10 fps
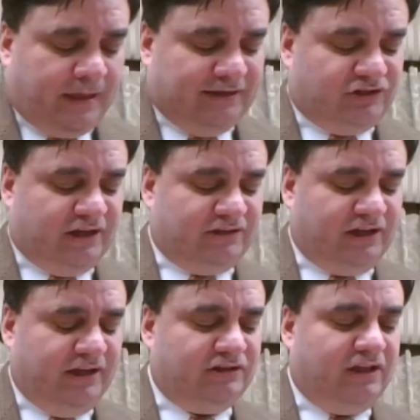He says
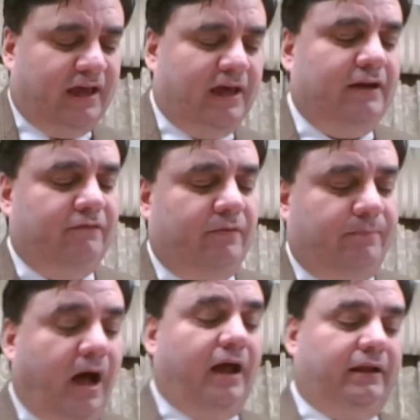he is the head of the
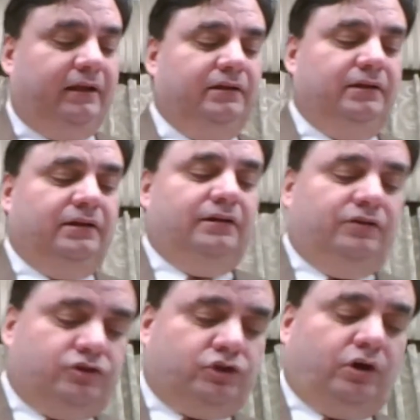body,
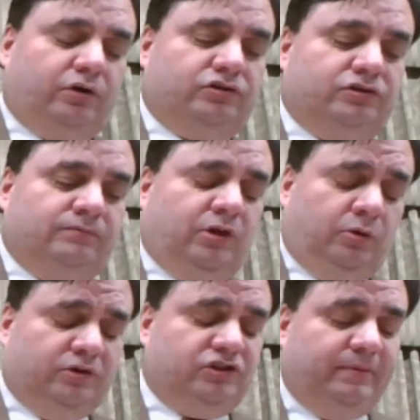the church,
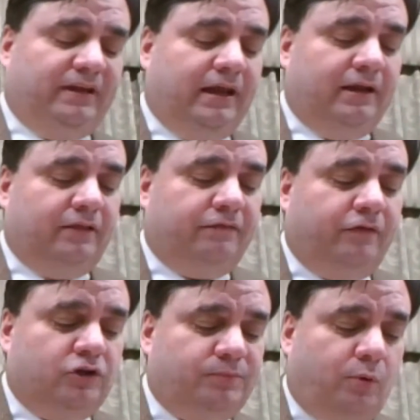who is the beginning, the
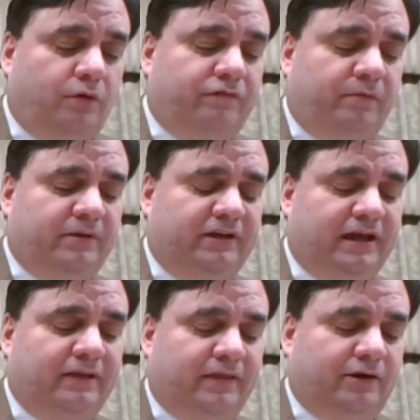firstborn from the
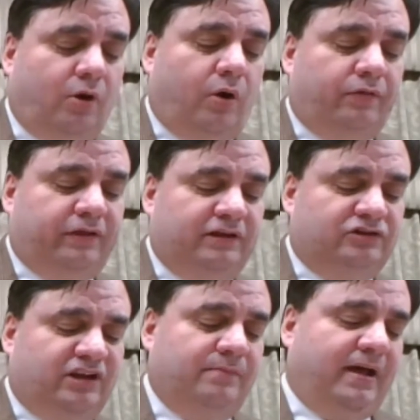dead, that in all
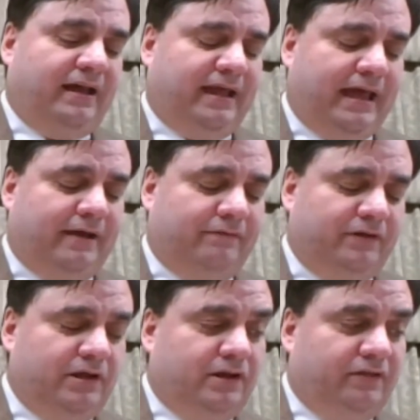things he might
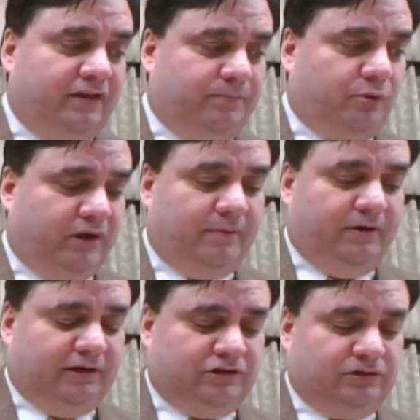have the
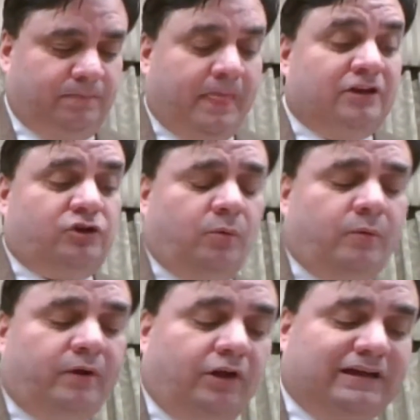preeminence. So
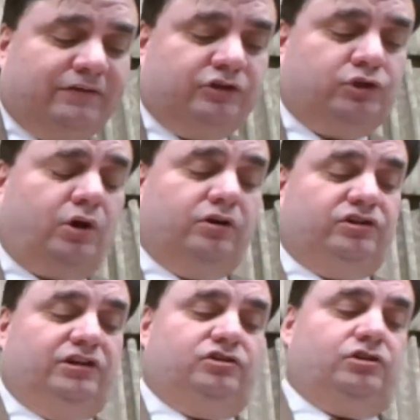when we look at the
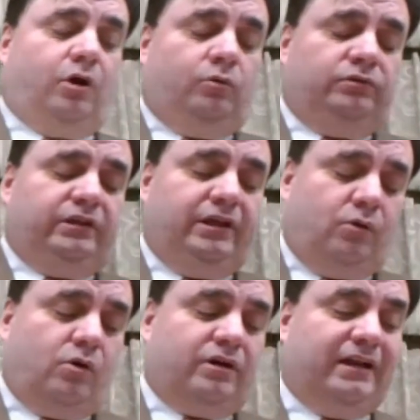church, it's only
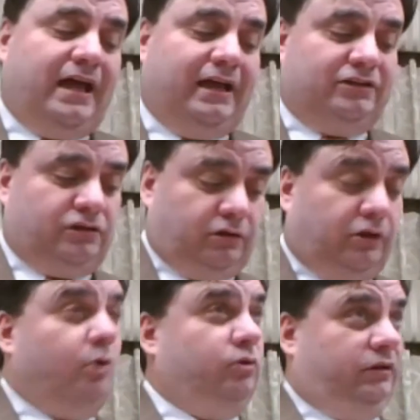organized
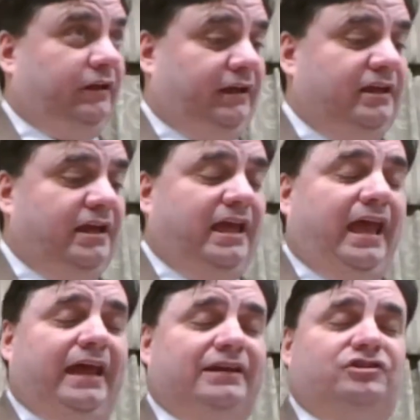locally
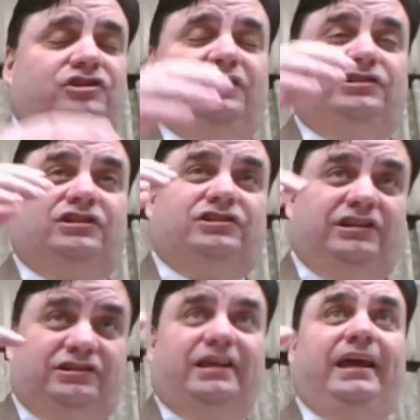and Jesus
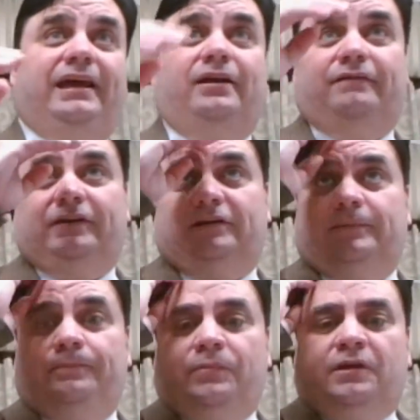is the head of it.
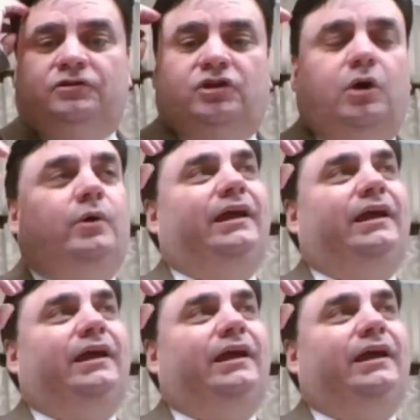So